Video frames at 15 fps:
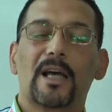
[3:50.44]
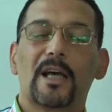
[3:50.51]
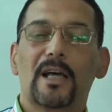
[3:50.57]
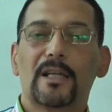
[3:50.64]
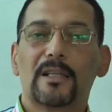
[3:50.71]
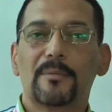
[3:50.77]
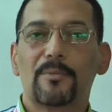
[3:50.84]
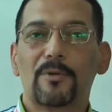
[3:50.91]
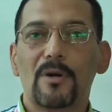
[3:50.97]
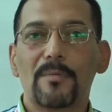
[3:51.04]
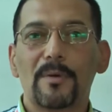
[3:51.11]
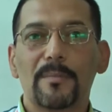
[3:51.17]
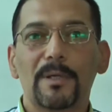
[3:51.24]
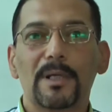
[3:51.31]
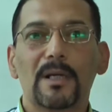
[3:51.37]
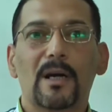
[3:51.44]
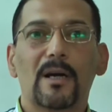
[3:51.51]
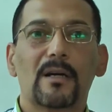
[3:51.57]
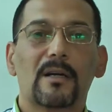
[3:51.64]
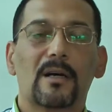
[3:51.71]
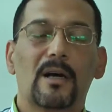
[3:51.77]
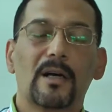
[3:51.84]
and probably
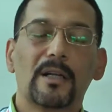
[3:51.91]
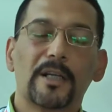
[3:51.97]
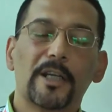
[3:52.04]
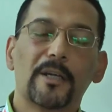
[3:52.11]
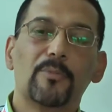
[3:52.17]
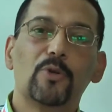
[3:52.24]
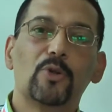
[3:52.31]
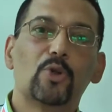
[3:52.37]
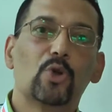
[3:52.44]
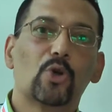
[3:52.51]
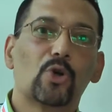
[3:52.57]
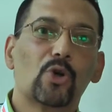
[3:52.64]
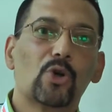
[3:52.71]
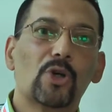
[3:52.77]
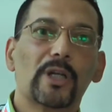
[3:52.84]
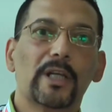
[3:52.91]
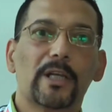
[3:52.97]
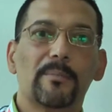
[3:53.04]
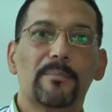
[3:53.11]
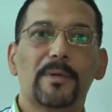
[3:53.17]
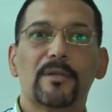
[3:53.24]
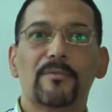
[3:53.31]
are unable to roll
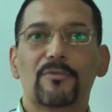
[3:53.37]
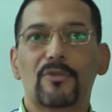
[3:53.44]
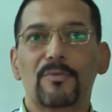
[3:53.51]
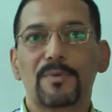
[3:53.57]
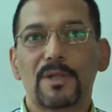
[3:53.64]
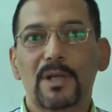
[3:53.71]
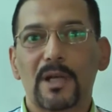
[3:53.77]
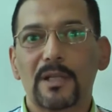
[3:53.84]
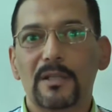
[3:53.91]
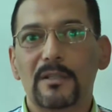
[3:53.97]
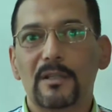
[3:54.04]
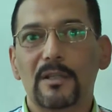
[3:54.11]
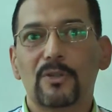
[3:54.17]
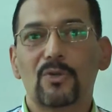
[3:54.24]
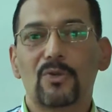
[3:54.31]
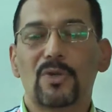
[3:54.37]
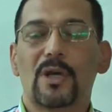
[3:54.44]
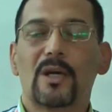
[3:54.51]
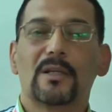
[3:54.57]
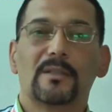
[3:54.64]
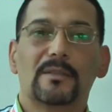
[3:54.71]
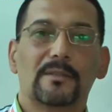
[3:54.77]
in bed from side to
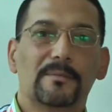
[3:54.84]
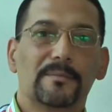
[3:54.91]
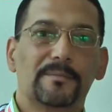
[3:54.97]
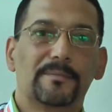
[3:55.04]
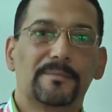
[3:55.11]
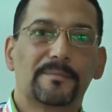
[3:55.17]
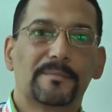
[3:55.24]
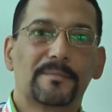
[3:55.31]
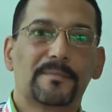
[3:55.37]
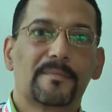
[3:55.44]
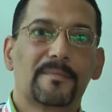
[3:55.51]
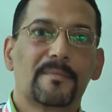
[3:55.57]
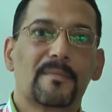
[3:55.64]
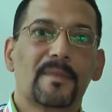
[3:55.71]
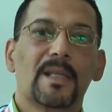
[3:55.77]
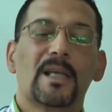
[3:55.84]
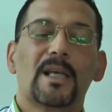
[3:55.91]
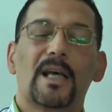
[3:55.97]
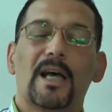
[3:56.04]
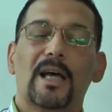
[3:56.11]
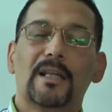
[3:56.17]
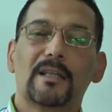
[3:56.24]
side
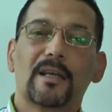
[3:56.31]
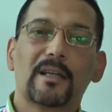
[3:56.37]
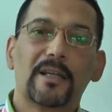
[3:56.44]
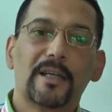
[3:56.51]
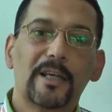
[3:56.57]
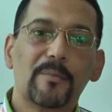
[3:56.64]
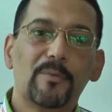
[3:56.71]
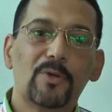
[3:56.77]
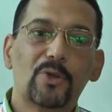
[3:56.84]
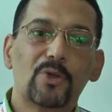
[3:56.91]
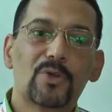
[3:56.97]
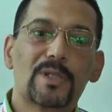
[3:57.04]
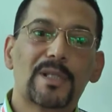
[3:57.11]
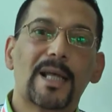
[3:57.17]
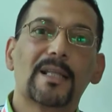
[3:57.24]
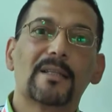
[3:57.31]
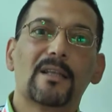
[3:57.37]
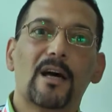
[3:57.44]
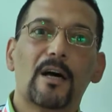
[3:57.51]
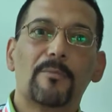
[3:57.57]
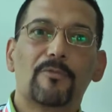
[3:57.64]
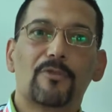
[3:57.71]
and unable to stand
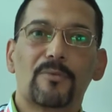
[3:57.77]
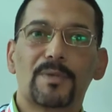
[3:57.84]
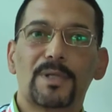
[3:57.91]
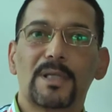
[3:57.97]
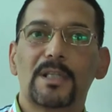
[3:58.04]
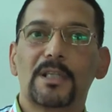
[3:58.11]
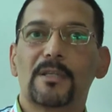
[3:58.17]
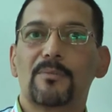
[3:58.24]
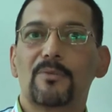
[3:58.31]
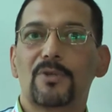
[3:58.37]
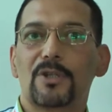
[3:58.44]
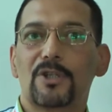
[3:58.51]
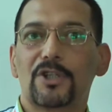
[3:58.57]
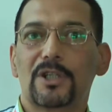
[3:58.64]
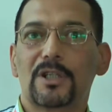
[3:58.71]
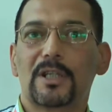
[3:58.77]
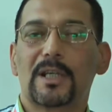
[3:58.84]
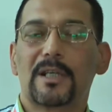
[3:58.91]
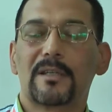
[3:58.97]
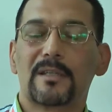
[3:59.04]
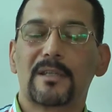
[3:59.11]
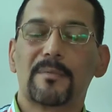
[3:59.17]
up from sitting position
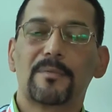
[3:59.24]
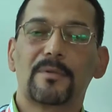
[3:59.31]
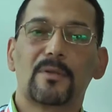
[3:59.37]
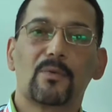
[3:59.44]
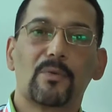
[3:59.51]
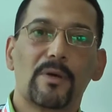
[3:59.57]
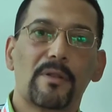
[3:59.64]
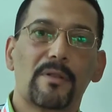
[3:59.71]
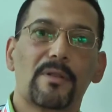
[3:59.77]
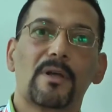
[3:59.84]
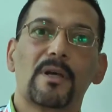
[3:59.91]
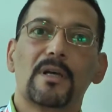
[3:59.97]
except with